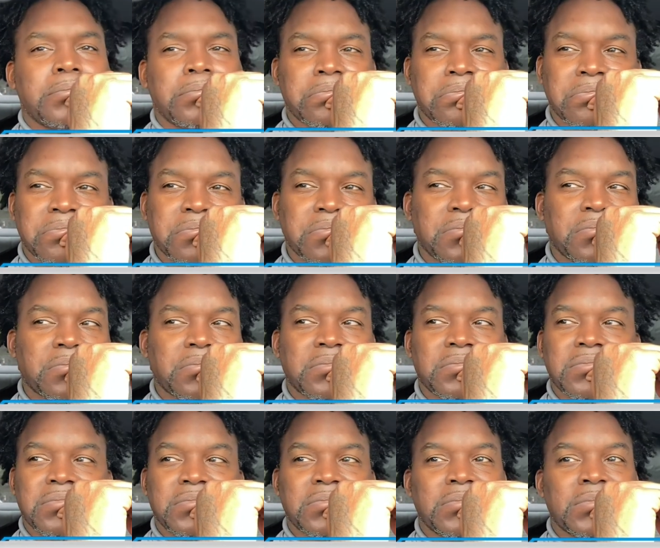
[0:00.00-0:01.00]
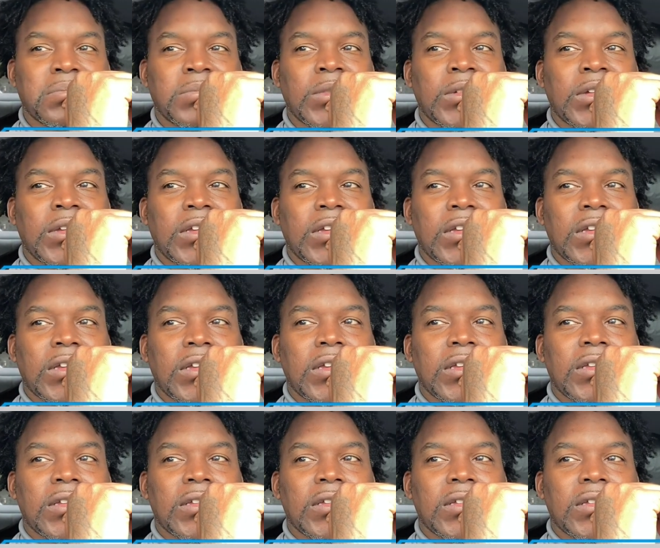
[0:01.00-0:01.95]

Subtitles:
(no one is talking)